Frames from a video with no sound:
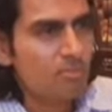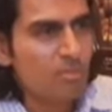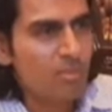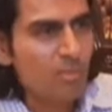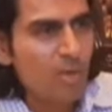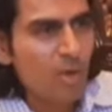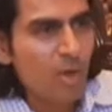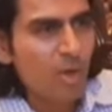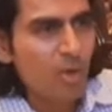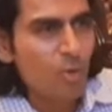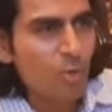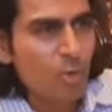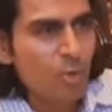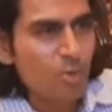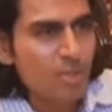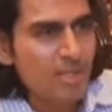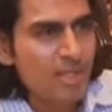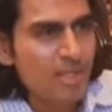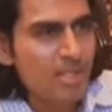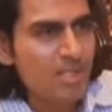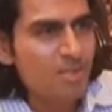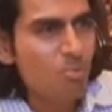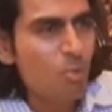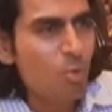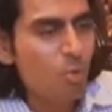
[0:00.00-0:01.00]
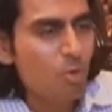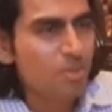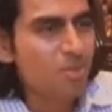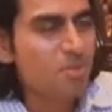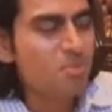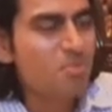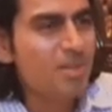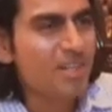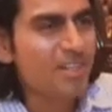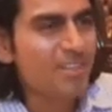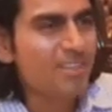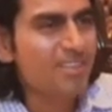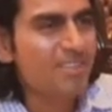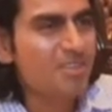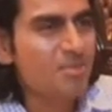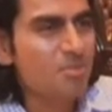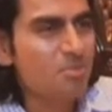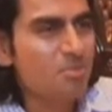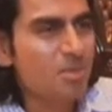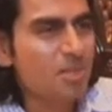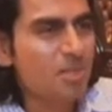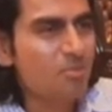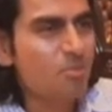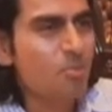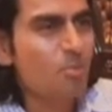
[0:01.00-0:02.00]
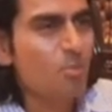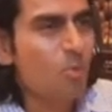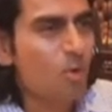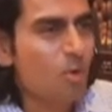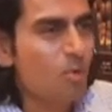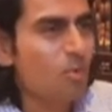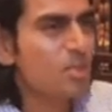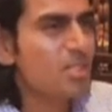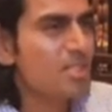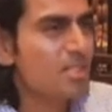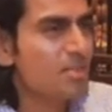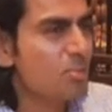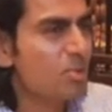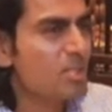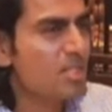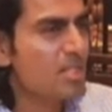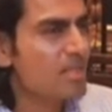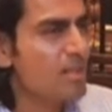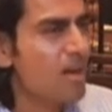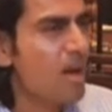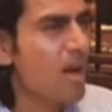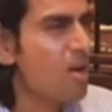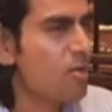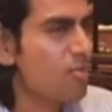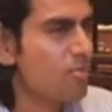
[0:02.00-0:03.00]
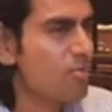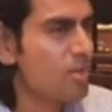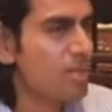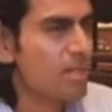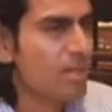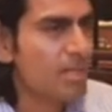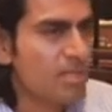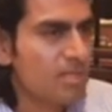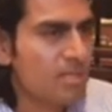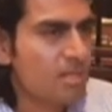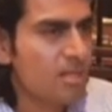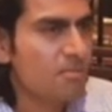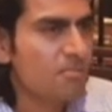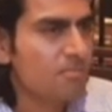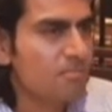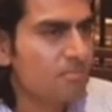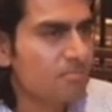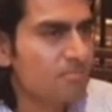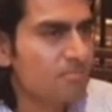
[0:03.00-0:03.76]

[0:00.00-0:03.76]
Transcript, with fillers: Now, I know you'll say it's both, but, but what, what's, what's at the heart of it, let's say?